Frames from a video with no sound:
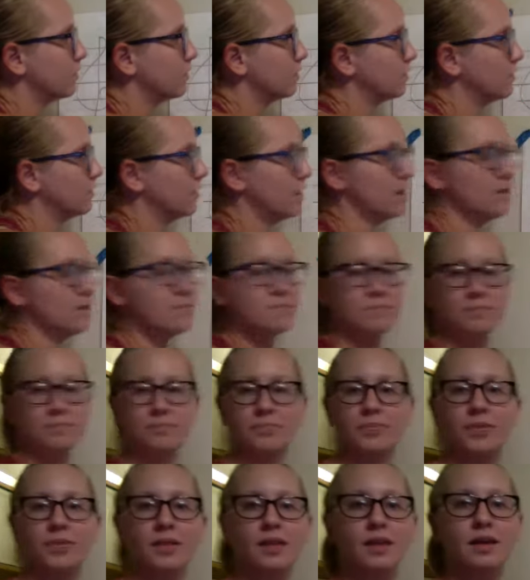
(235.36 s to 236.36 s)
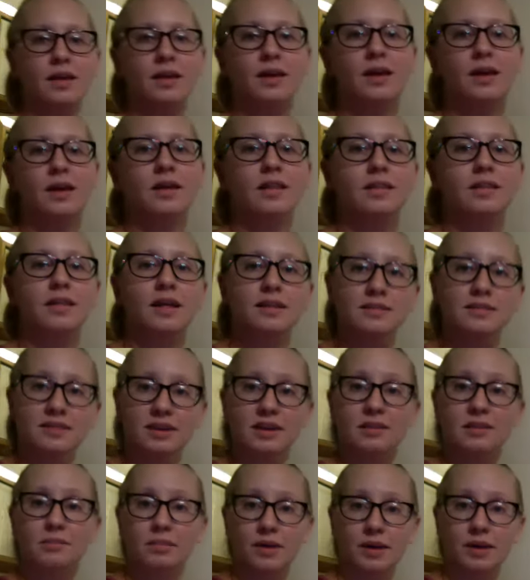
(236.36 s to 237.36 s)
Okay, that's going
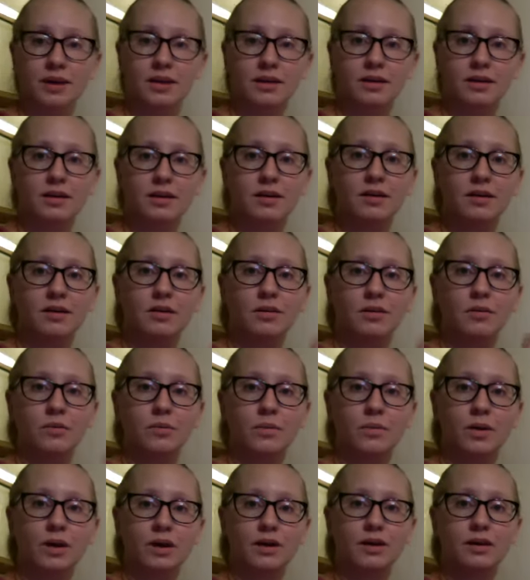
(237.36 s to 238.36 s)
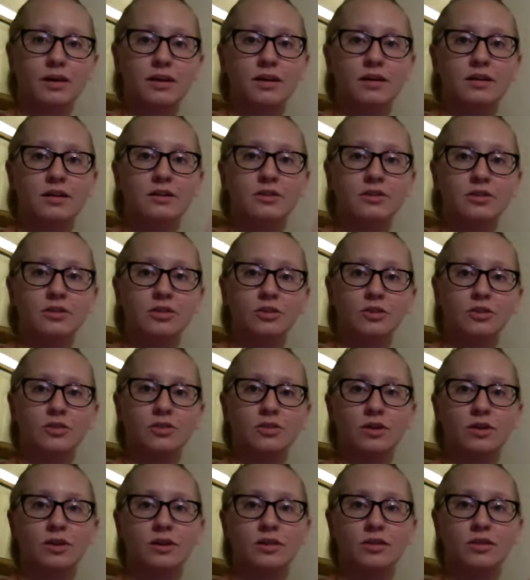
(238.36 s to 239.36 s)
to be 1, 2,
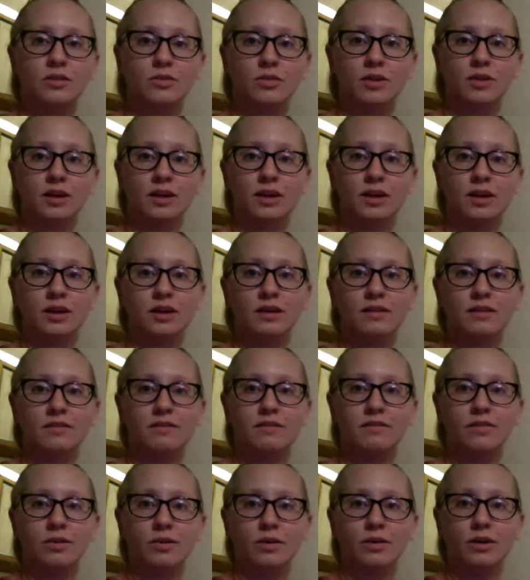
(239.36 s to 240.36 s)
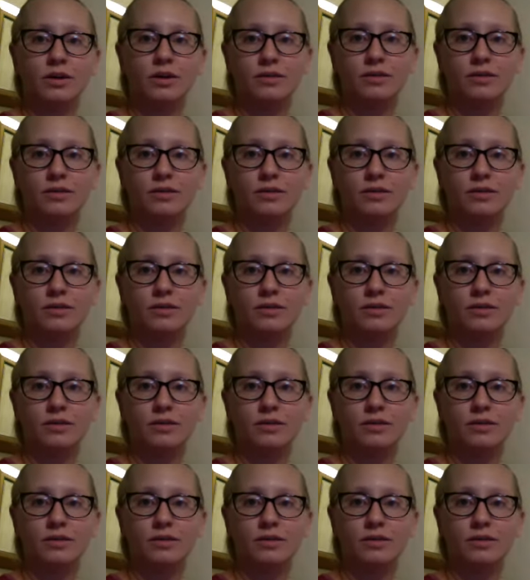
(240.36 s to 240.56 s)
3, 4,